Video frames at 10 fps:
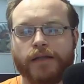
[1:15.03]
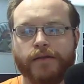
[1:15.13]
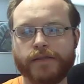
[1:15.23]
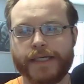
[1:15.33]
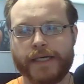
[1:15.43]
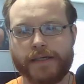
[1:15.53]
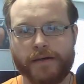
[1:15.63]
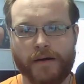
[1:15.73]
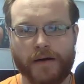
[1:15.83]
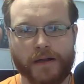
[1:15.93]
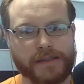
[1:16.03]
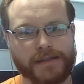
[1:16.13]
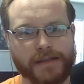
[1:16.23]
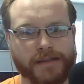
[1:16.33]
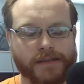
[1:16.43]
They're taking on
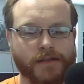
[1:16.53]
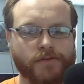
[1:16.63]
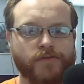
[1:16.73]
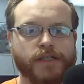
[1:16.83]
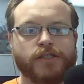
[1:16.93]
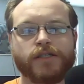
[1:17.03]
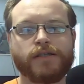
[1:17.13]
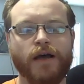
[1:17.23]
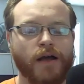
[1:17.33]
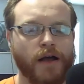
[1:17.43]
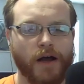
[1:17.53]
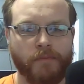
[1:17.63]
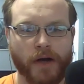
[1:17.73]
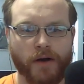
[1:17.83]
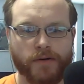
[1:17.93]
the division
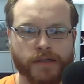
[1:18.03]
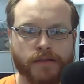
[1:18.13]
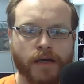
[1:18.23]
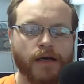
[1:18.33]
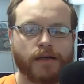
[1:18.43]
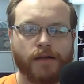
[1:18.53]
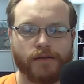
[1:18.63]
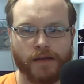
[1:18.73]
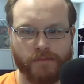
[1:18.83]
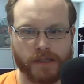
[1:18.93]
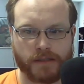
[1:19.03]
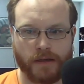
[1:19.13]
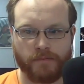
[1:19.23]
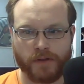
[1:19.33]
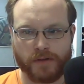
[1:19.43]
opponent, Columbus
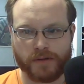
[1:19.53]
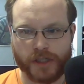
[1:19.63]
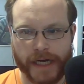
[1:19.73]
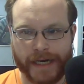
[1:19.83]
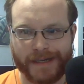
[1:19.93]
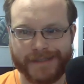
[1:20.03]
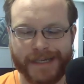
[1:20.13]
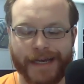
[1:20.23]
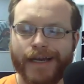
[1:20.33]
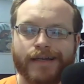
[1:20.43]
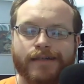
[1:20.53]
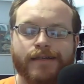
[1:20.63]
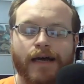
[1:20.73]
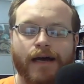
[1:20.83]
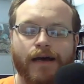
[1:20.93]
Blue Jackets.
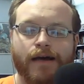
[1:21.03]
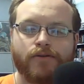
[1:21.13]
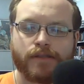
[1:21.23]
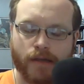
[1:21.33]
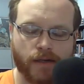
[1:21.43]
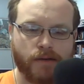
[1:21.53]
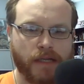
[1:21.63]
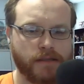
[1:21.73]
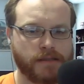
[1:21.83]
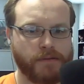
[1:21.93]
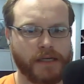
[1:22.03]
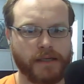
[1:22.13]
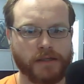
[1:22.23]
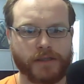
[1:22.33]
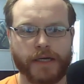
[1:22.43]
And I was talking about this a bit
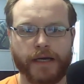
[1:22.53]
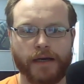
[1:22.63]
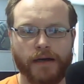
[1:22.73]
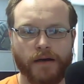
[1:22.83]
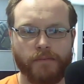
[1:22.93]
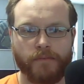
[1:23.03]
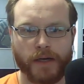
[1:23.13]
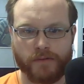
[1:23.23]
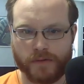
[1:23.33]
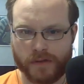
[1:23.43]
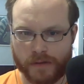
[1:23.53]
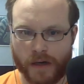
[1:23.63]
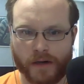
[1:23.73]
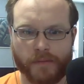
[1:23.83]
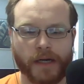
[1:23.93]
yesterday, but we'll
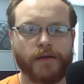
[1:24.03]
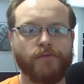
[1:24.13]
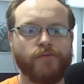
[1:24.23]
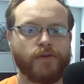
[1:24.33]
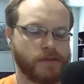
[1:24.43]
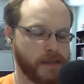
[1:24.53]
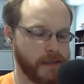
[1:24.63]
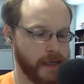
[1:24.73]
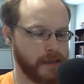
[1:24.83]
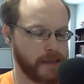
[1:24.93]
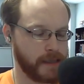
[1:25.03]
talk about it in full today.